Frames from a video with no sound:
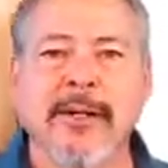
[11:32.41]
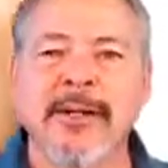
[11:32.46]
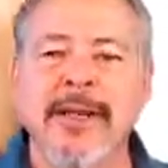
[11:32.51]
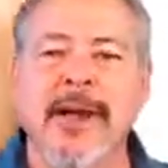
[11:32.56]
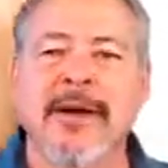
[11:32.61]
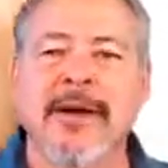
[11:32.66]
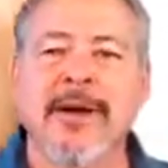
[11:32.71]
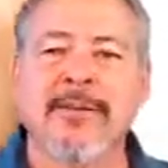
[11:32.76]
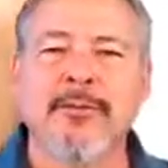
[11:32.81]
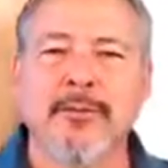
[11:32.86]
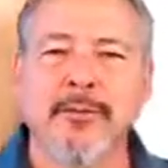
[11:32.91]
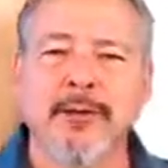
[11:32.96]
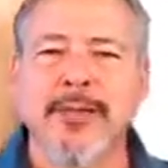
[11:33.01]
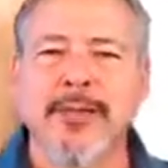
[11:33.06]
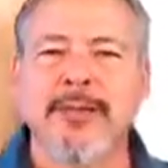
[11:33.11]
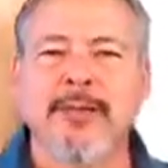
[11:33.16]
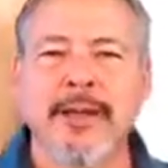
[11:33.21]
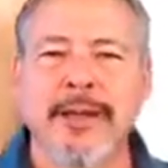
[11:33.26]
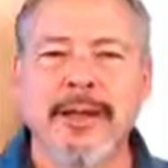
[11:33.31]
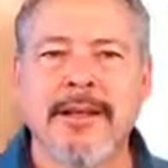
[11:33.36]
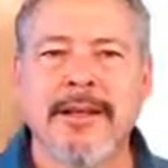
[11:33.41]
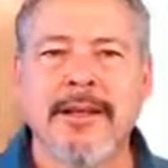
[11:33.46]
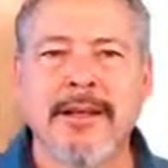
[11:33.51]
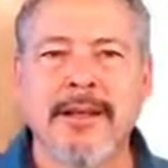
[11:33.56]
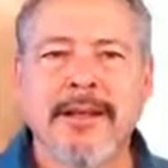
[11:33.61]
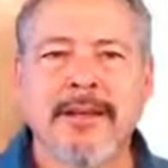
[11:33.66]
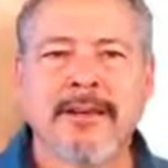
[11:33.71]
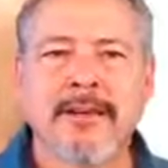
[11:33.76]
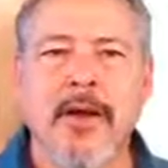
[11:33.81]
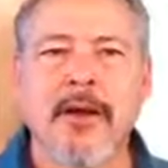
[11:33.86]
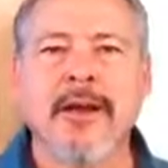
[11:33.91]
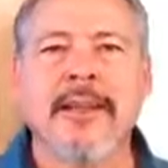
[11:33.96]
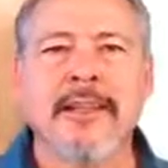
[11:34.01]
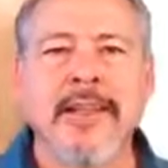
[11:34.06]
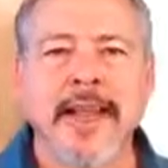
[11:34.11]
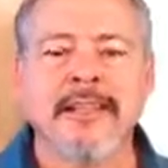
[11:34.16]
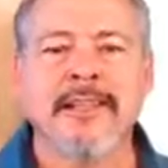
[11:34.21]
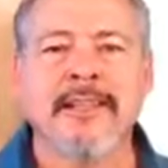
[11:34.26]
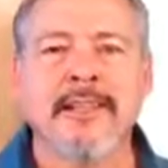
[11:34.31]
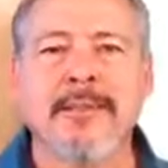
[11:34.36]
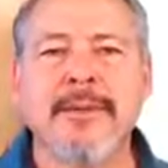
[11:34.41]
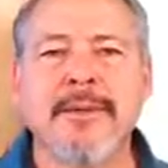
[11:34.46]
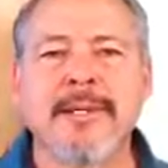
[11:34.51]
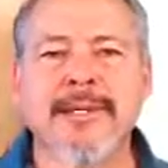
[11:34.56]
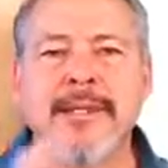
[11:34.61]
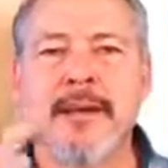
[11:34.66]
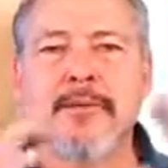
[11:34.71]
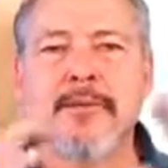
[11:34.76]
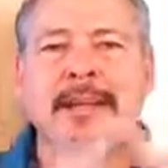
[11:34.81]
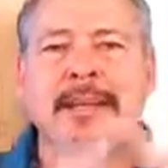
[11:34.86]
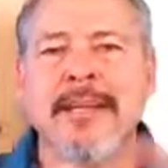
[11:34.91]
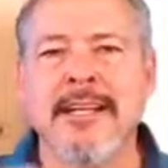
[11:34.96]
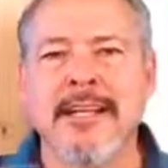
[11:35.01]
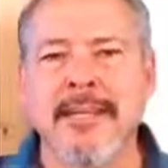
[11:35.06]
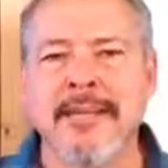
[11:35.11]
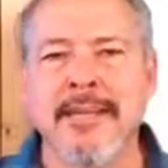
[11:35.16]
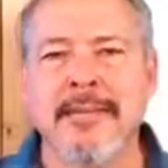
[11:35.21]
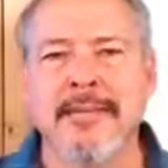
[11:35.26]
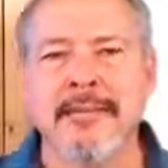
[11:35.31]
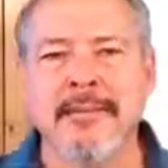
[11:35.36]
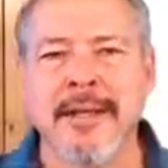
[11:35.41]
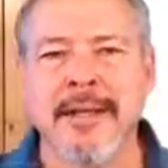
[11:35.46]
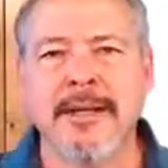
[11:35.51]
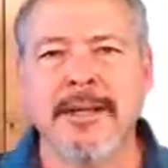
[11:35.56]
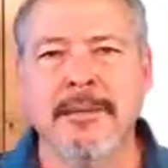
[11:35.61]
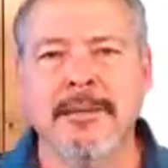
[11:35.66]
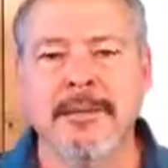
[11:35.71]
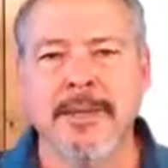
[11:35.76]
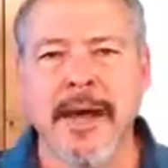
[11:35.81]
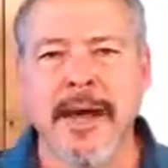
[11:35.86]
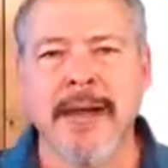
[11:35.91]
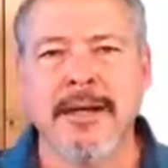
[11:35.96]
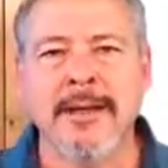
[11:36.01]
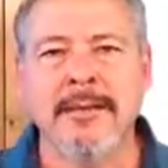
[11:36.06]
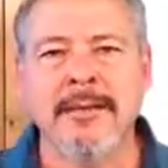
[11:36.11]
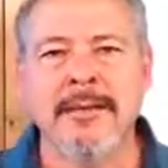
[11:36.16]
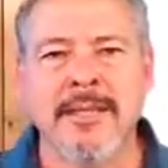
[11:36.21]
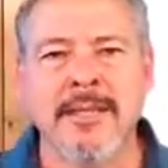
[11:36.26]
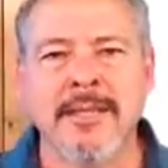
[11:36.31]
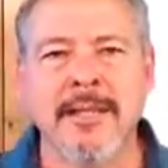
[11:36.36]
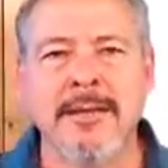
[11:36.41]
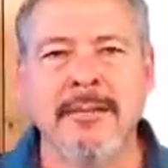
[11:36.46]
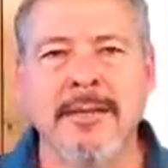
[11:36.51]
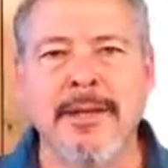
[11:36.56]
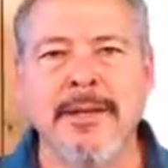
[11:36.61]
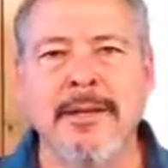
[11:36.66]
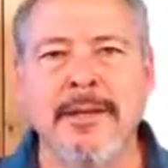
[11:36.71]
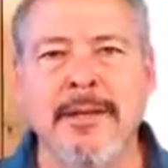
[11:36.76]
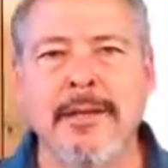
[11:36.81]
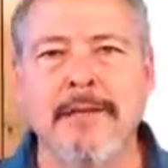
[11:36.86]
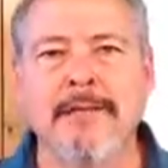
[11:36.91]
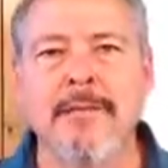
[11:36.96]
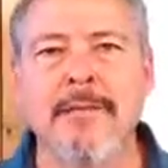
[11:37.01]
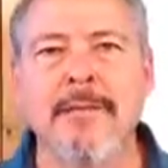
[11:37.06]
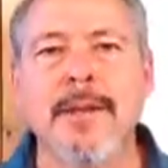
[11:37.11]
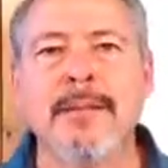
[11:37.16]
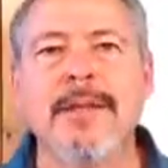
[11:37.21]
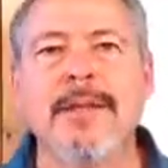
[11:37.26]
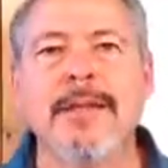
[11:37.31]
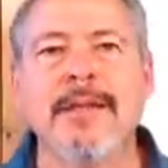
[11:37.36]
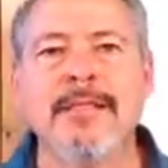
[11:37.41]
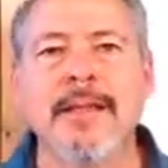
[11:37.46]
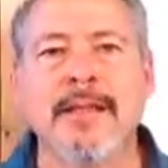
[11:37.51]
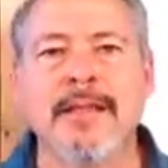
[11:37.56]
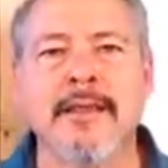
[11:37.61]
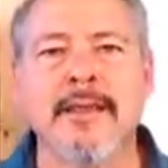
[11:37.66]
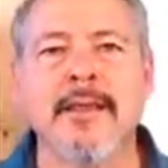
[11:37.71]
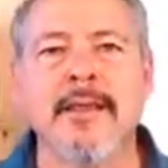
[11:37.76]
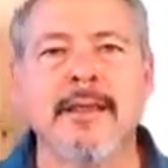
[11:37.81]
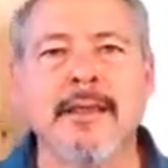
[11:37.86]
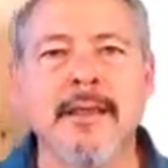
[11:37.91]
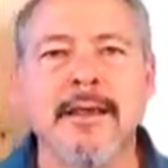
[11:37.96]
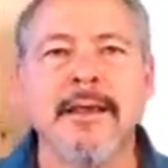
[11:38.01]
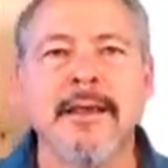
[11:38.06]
Now, I really try to guard against that because I don't want anybody to buy CBD oil from me because they think